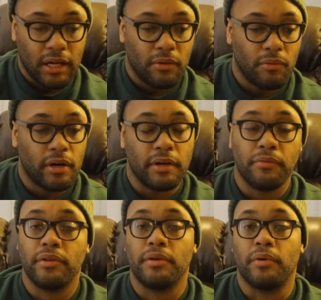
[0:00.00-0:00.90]
What I
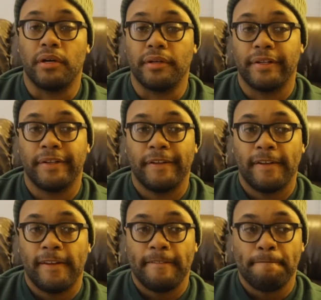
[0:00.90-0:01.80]
really want,
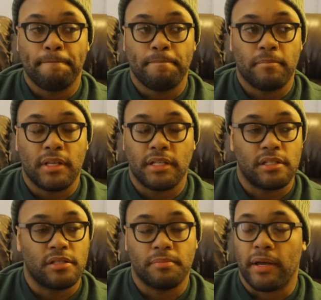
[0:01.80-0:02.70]
that's
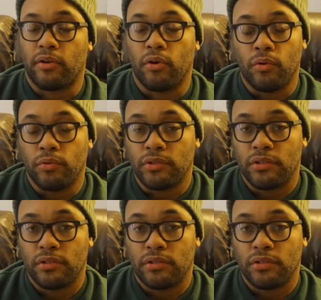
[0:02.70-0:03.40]
just my goals.